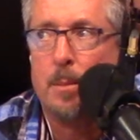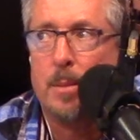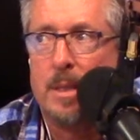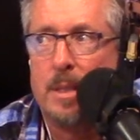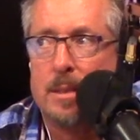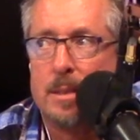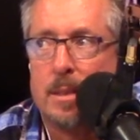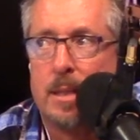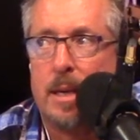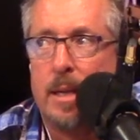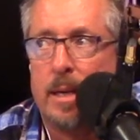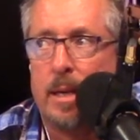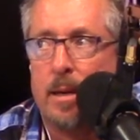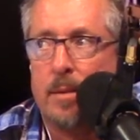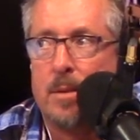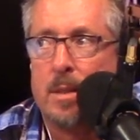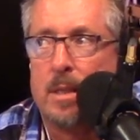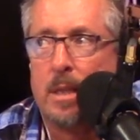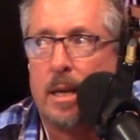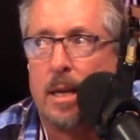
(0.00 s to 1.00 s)
Kaminsky and
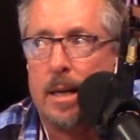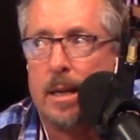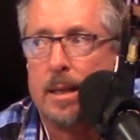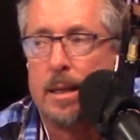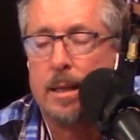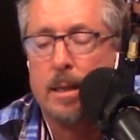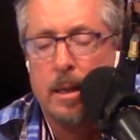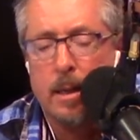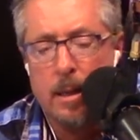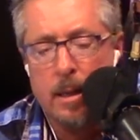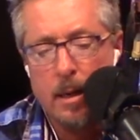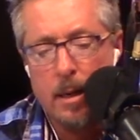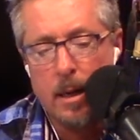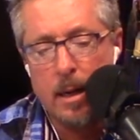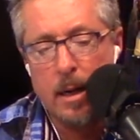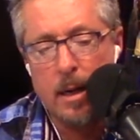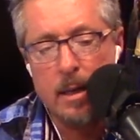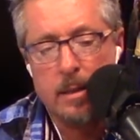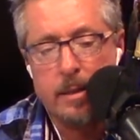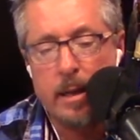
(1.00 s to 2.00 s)
everything,
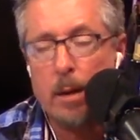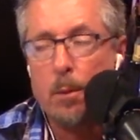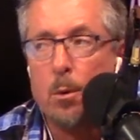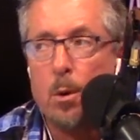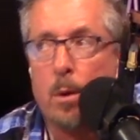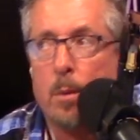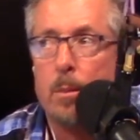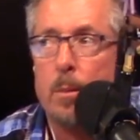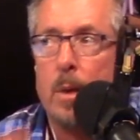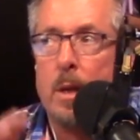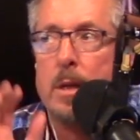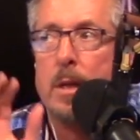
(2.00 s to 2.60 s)
and they were,